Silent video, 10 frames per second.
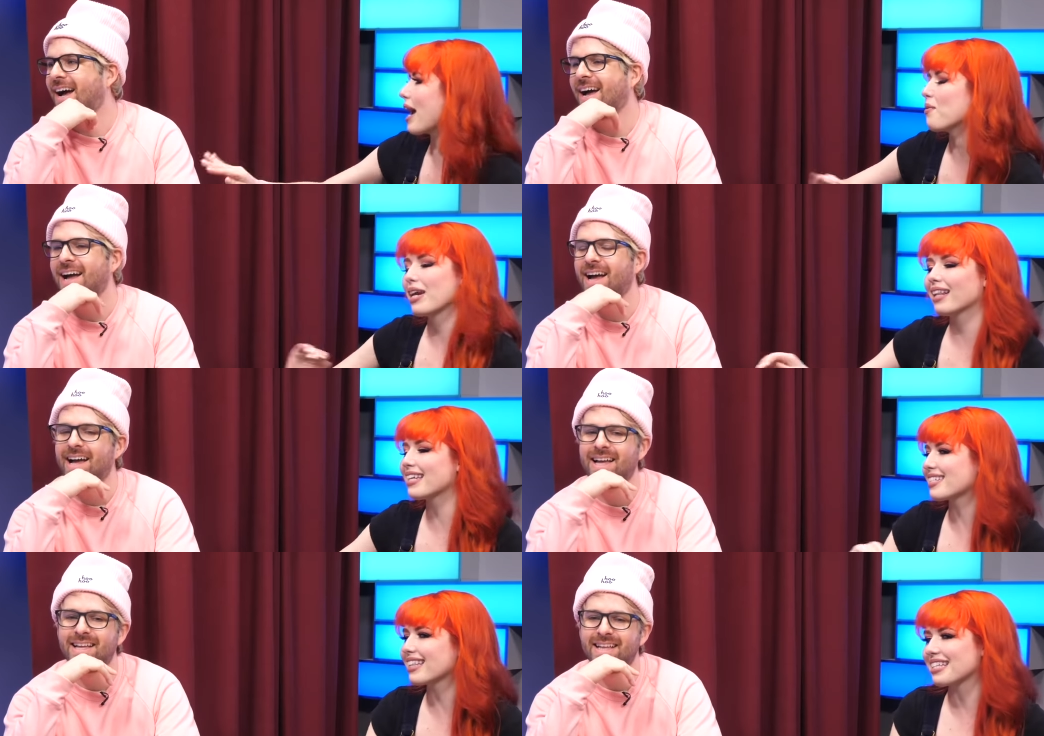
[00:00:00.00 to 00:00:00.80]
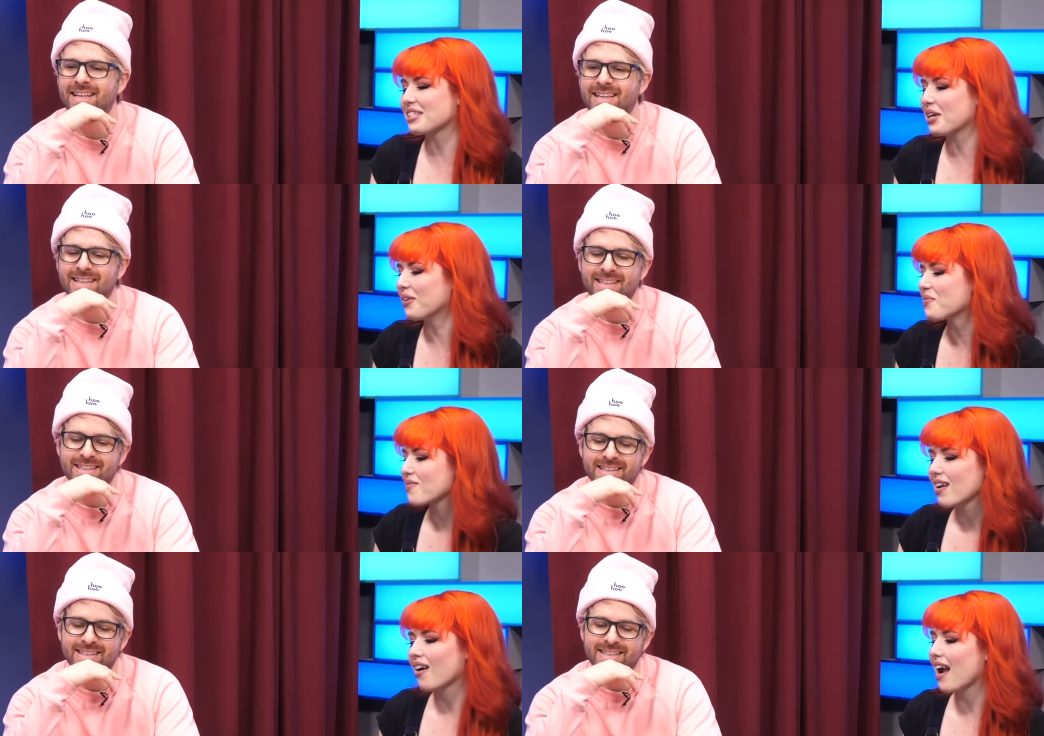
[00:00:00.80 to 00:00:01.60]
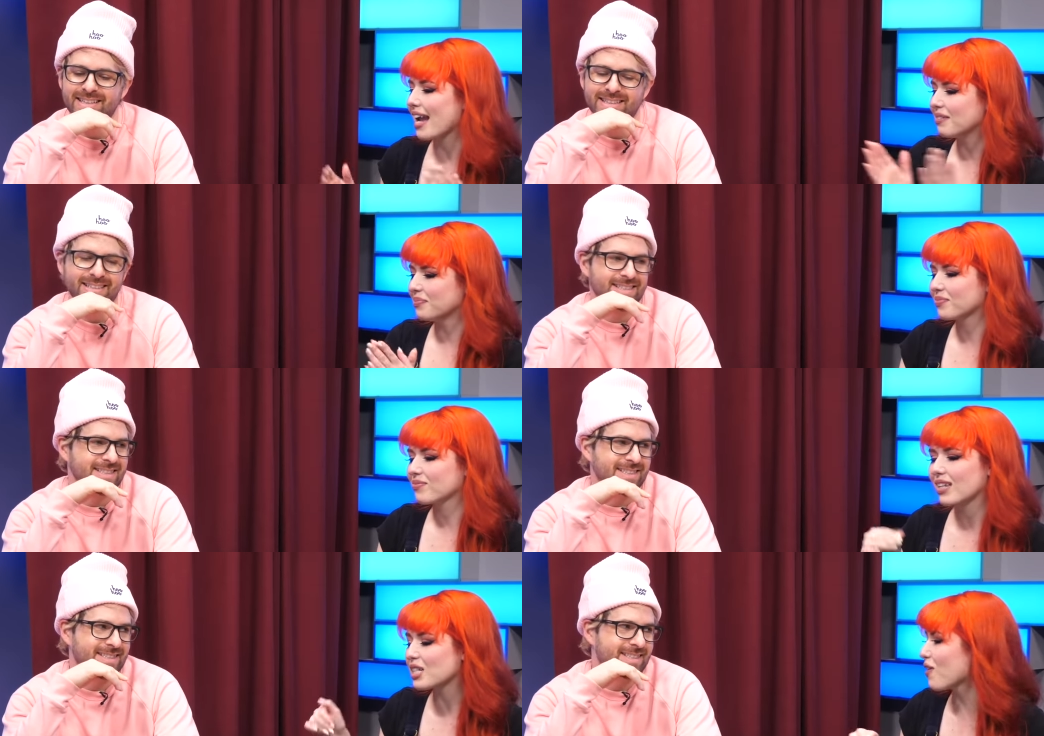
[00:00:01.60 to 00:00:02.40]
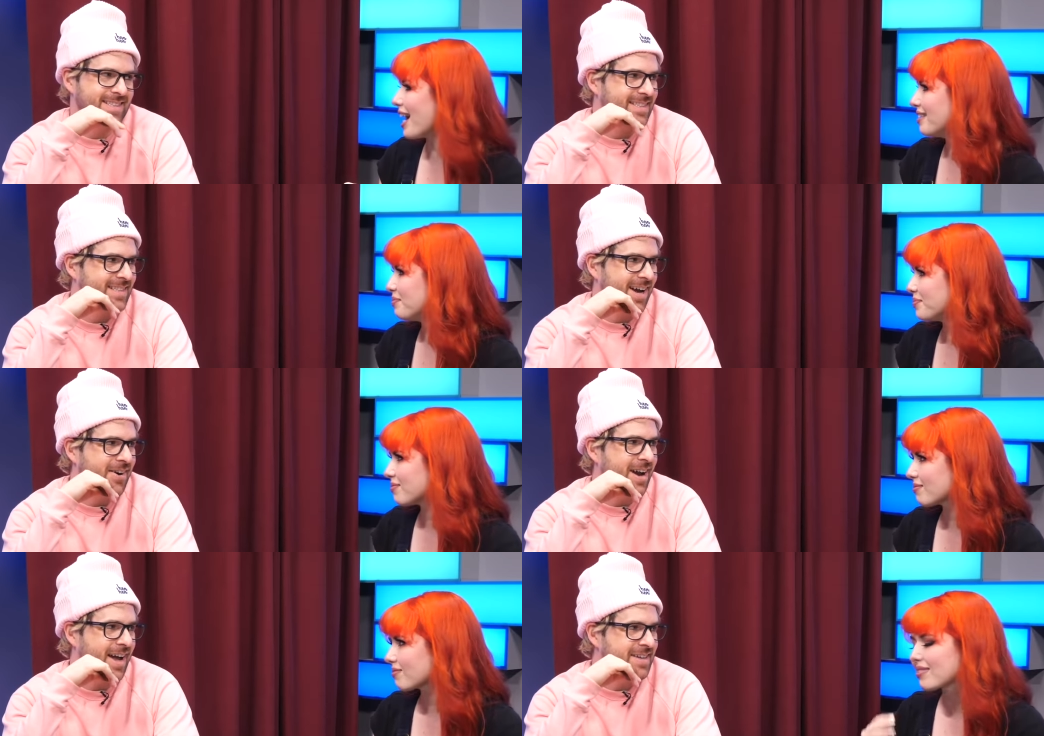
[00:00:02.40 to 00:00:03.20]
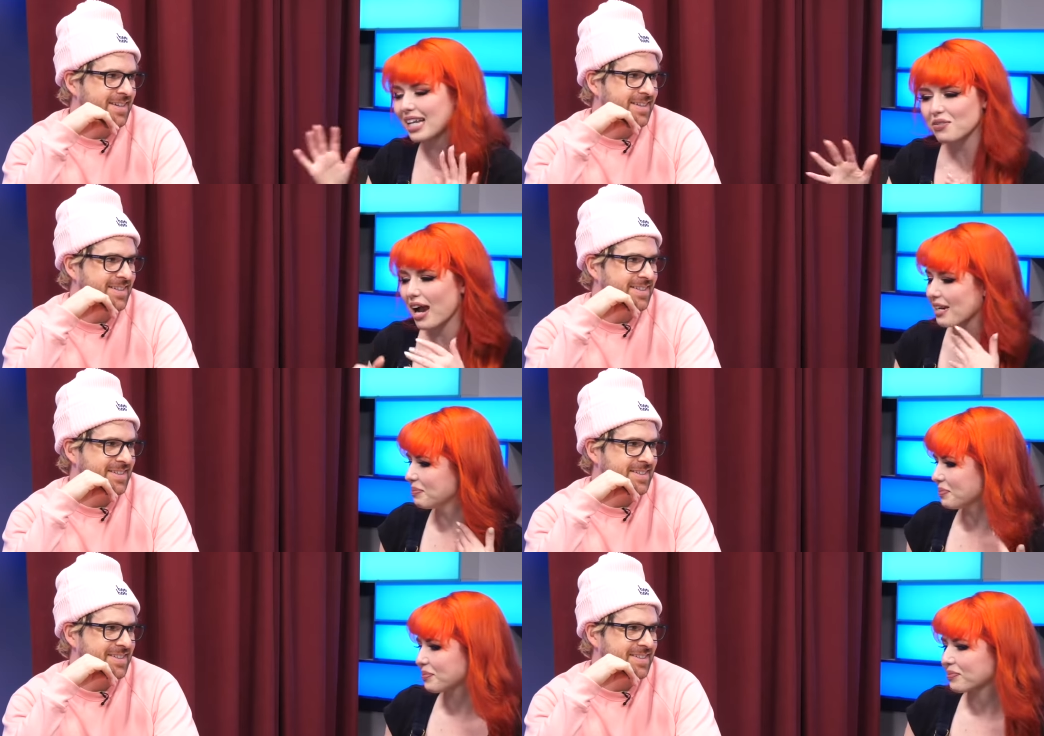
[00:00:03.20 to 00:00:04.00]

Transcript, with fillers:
Speaker 1: okay, okay. We can at least get these two. All right, that's fine. Okay. That's fine.